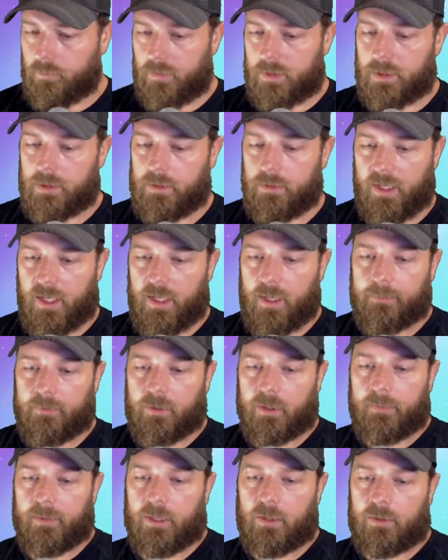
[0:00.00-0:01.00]
Okay, I'm
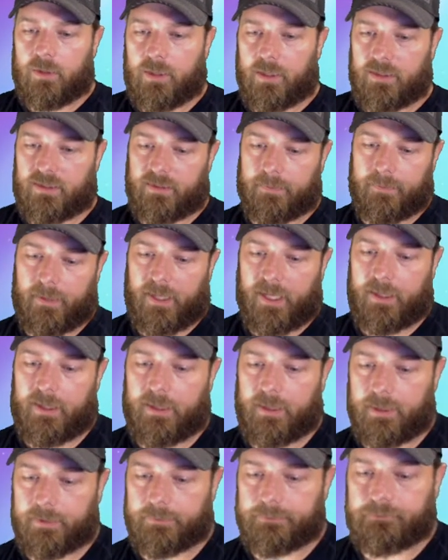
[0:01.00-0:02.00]
going to be going against the bot
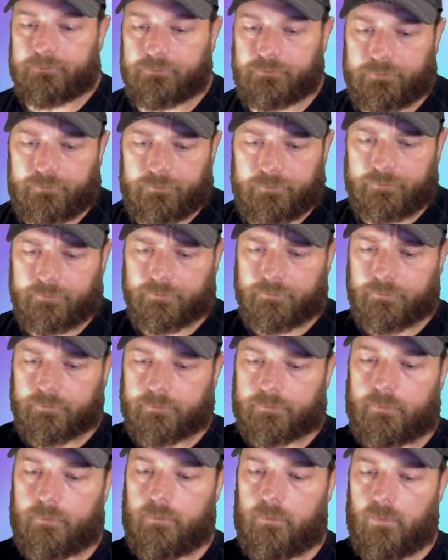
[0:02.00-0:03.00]
here.
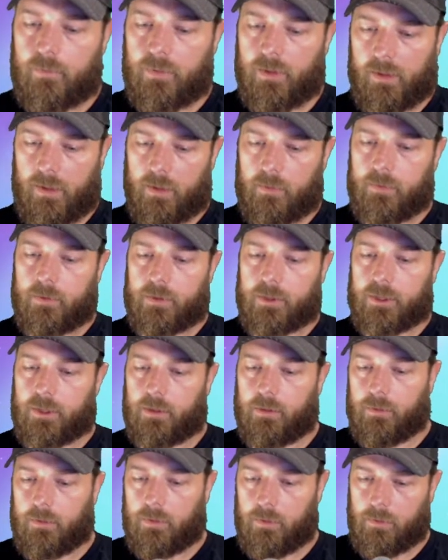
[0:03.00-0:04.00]
I will
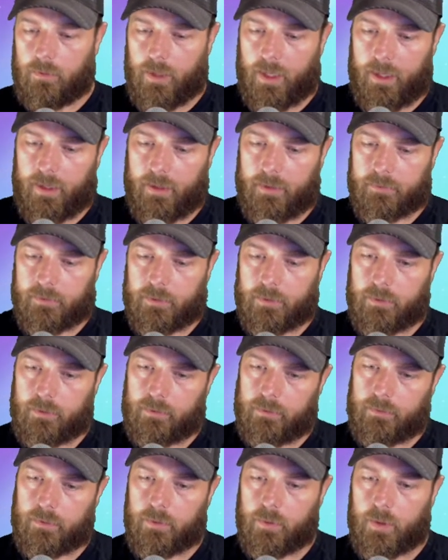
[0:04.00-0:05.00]
show you how
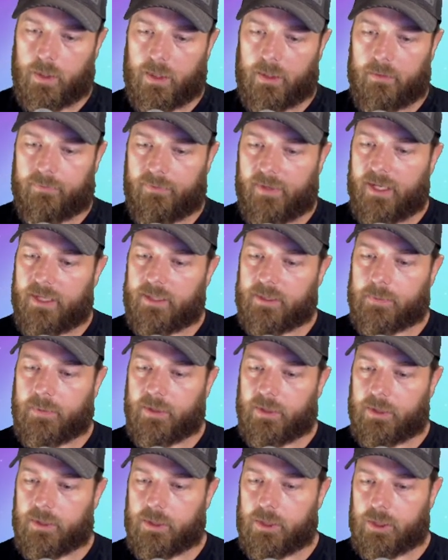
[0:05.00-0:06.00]
to do a fast
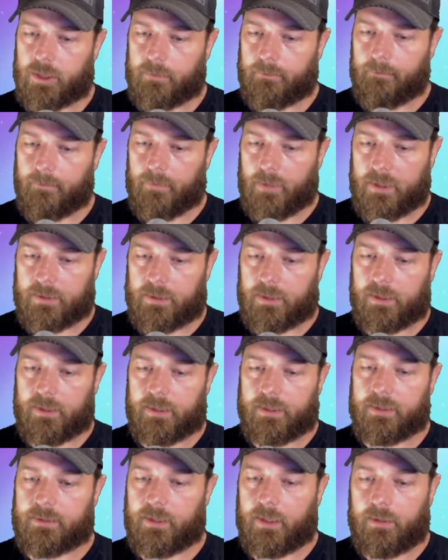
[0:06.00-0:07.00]
push as
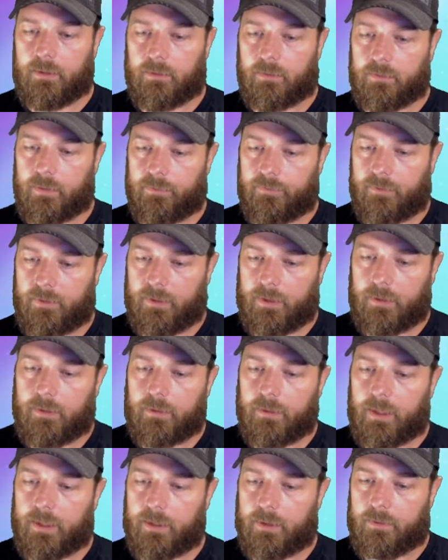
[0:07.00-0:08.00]
long as they don't
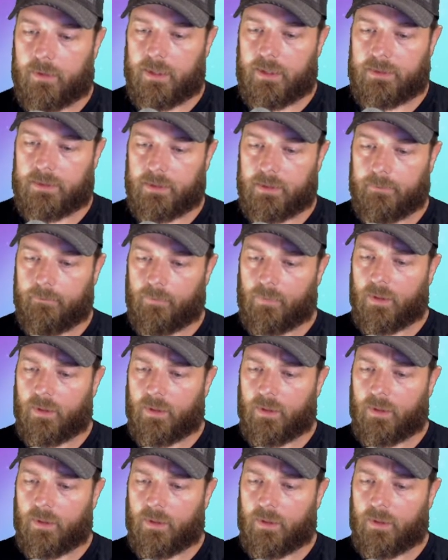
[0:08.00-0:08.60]
defend like crazy.